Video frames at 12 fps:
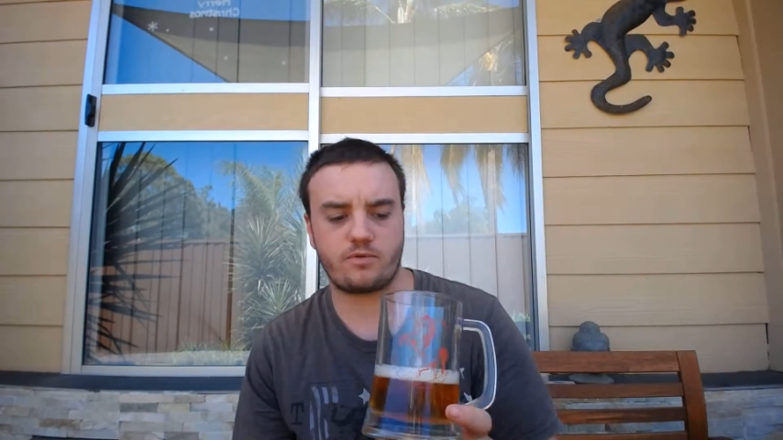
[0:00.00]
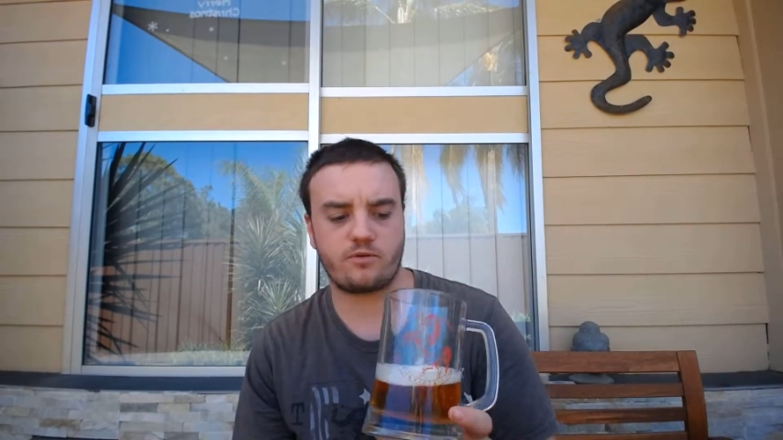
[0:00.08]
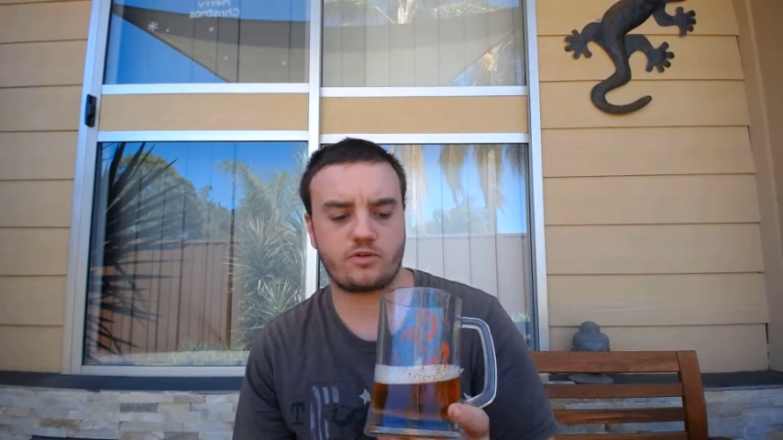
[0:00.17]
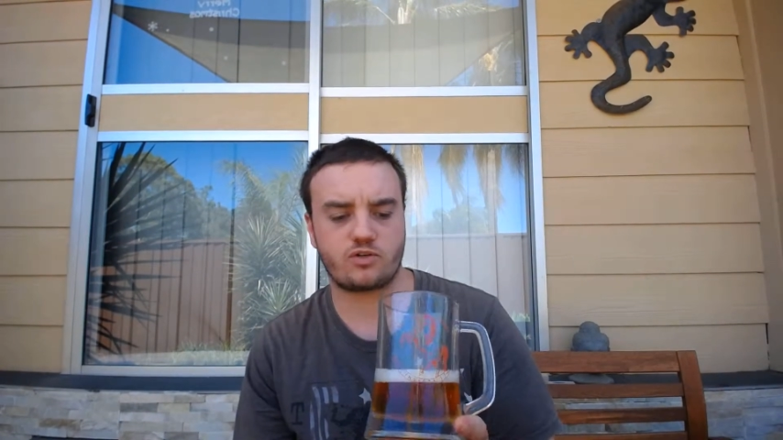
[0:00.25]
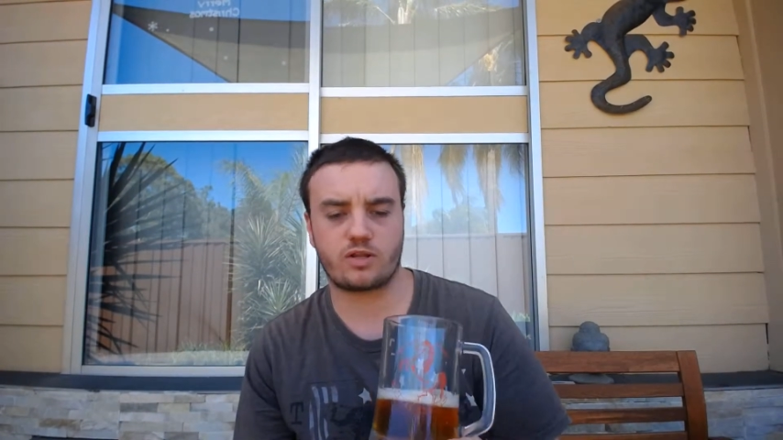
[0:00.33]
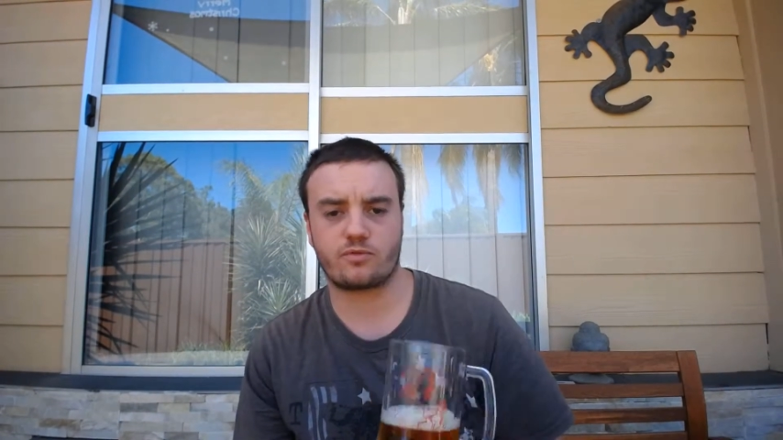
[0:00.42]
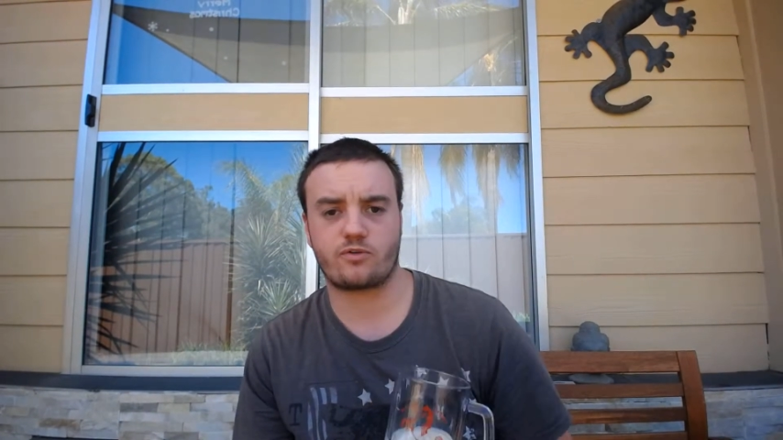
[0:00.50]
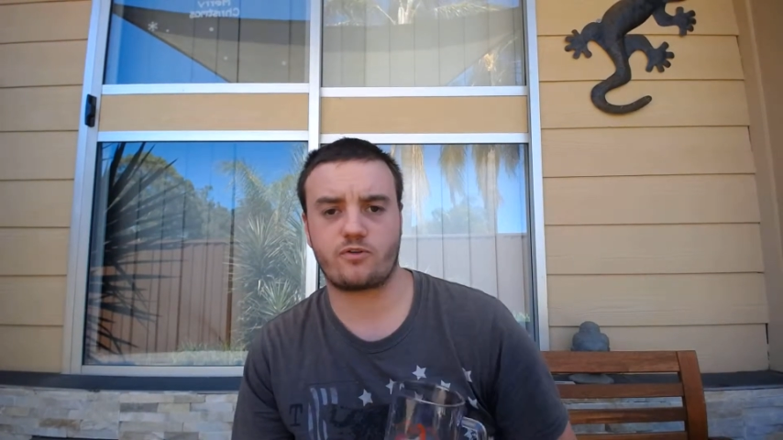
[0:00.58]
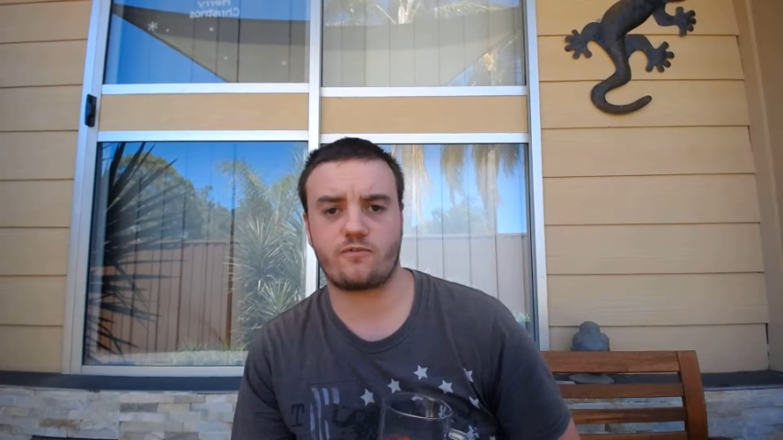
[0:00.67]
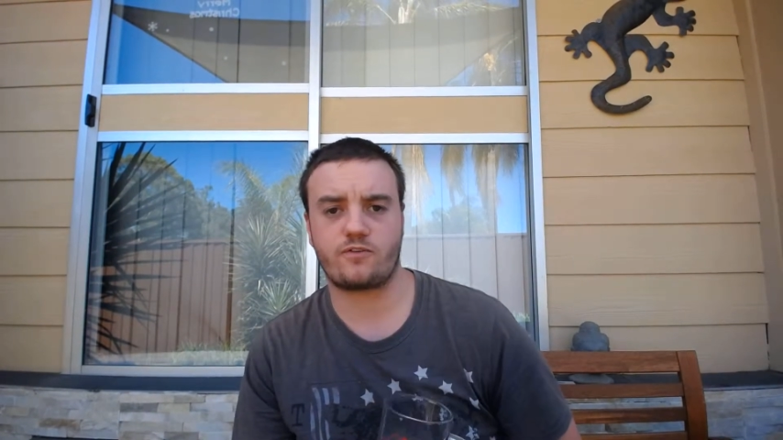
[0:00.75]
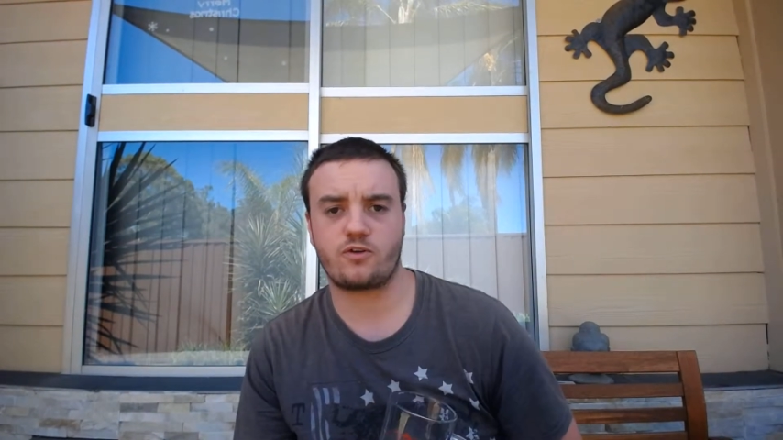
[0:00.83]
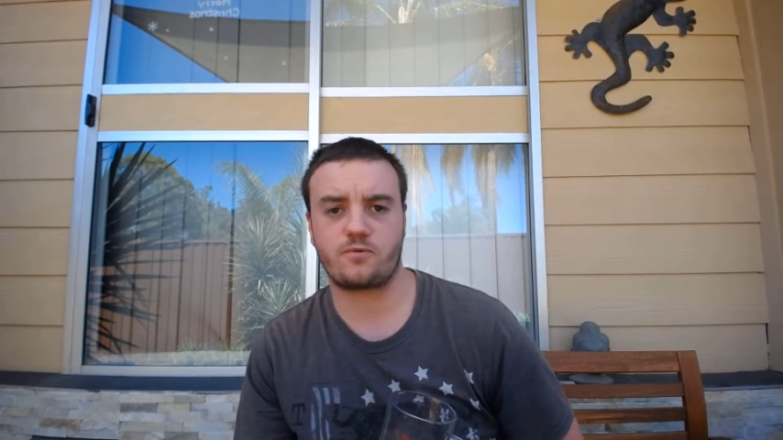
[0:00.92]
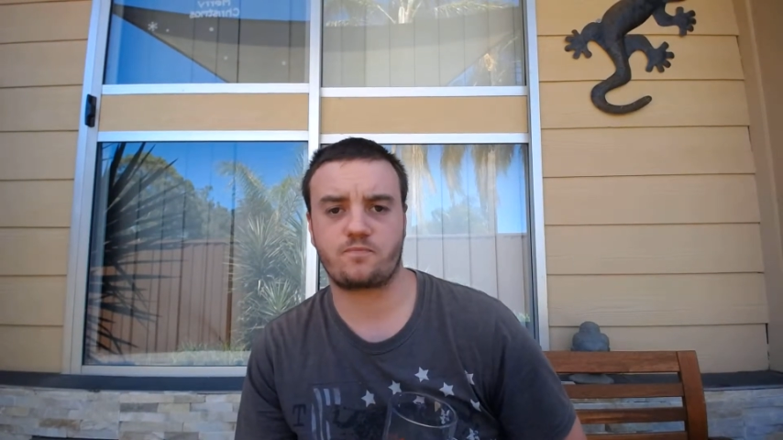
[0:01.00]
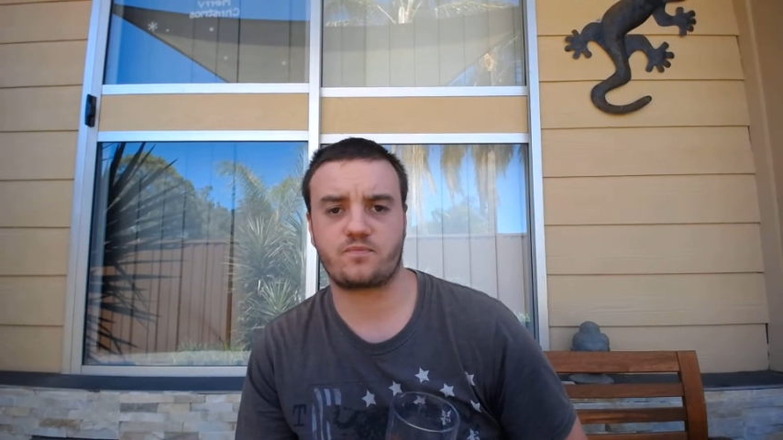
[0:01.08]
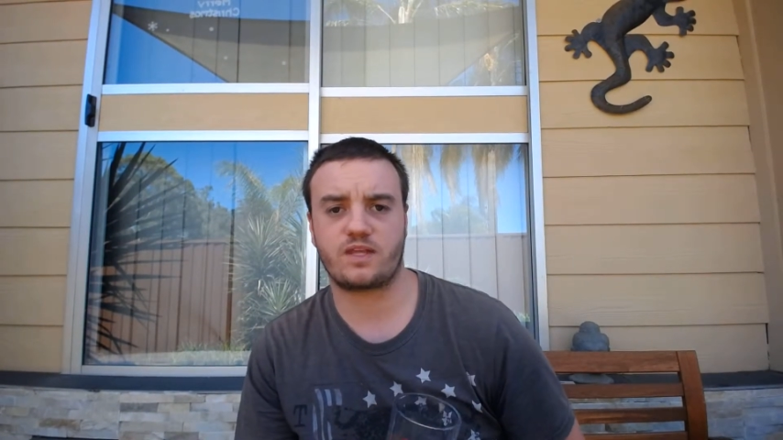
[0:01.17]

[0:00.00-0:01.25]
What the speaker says: you enjoyed the review.